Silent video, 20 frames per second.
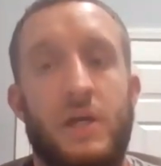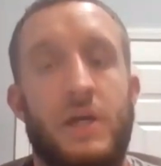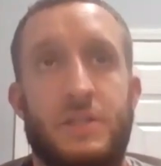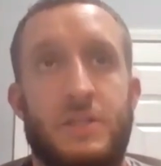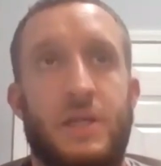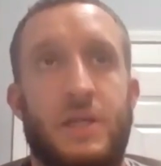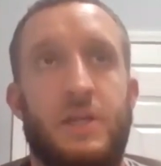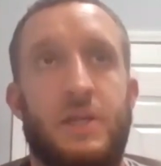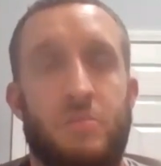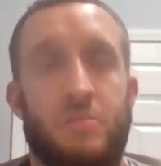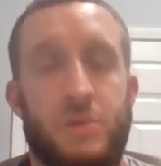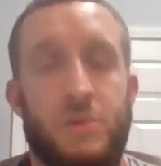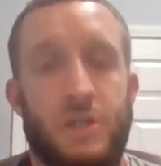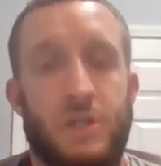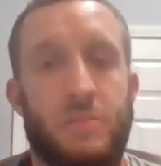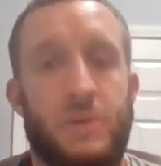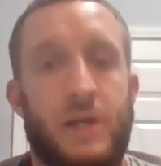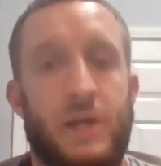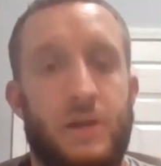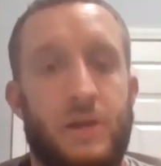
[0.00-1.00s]
it's getting
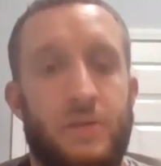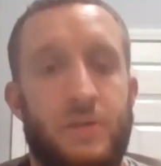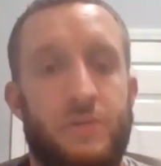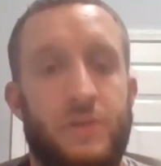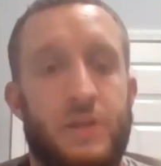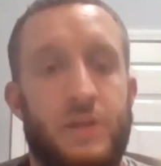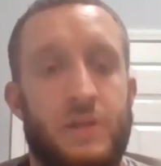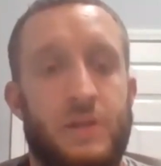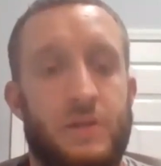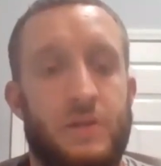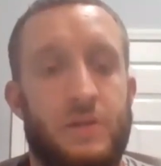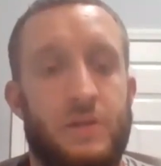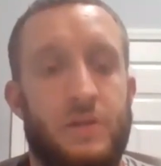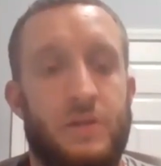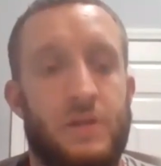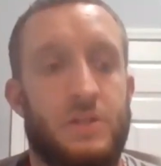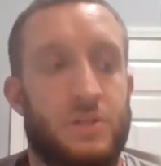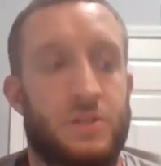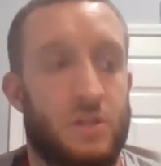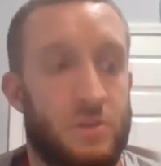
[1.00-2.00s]
big, man. And I think
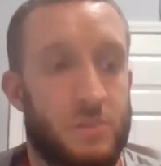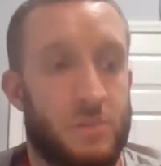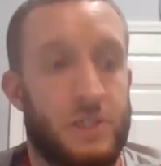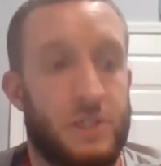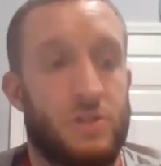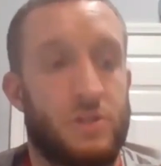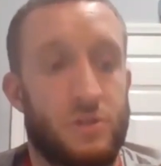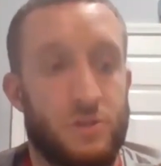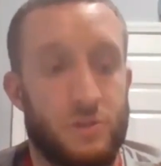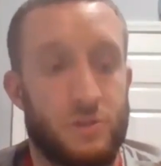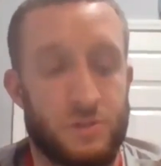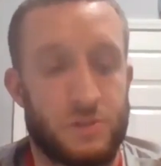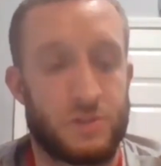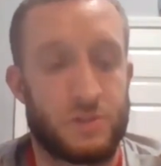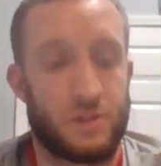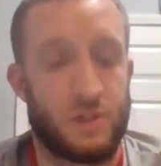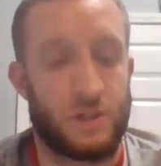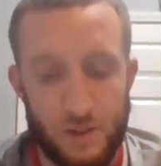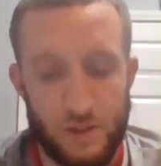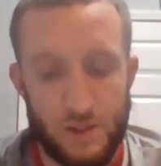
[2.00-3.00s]
it's going to be
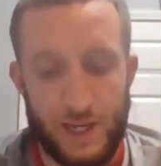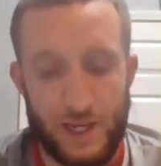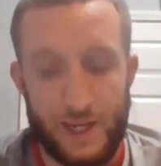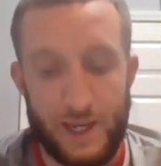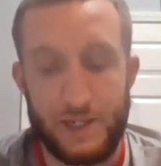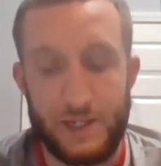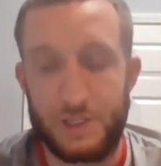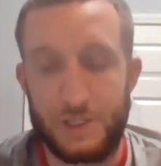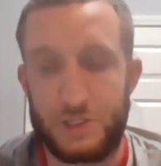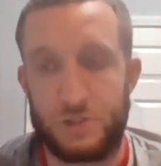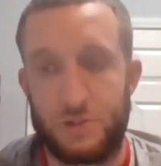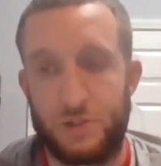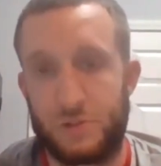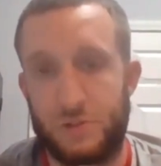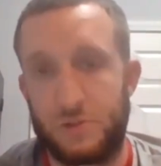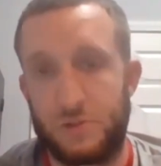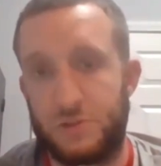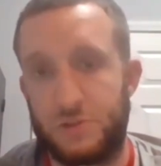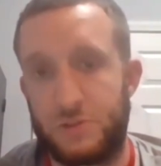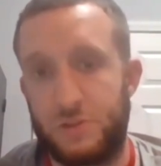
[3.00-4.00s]
huge, and it's
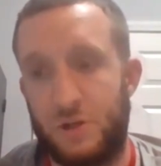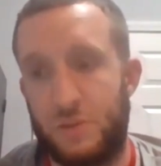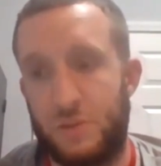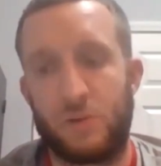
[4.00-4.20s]
critical too.